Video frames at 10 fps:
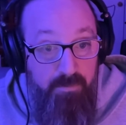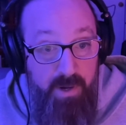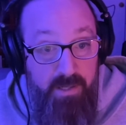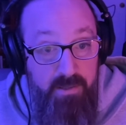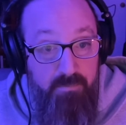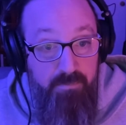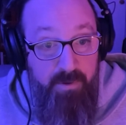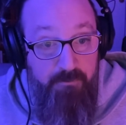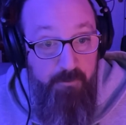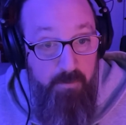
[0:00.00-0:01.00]
but,
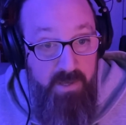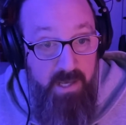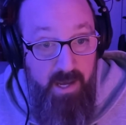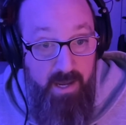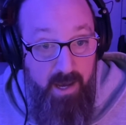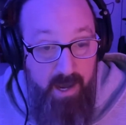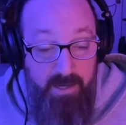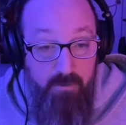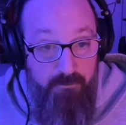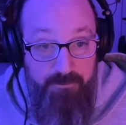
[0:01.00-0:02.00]
but for me, I, I
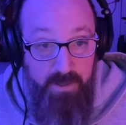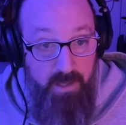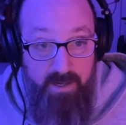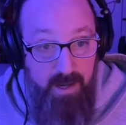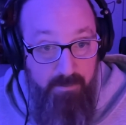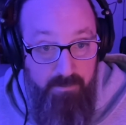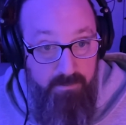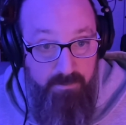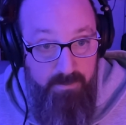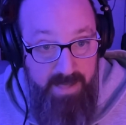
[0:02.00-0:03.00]
don't feel like I'm
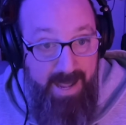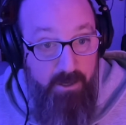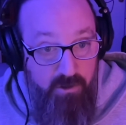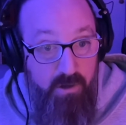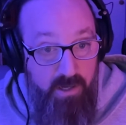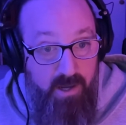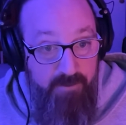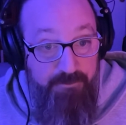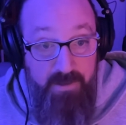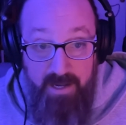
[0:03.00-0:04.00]
that good.
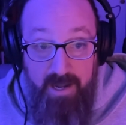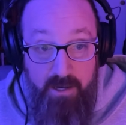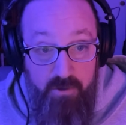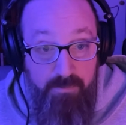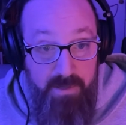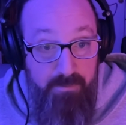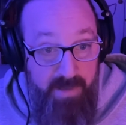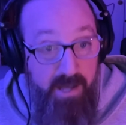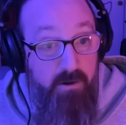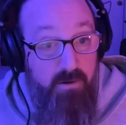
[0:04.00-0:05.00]
I feel like I could be
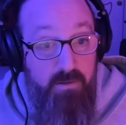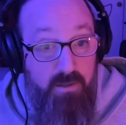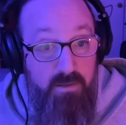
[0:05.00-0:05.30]
better.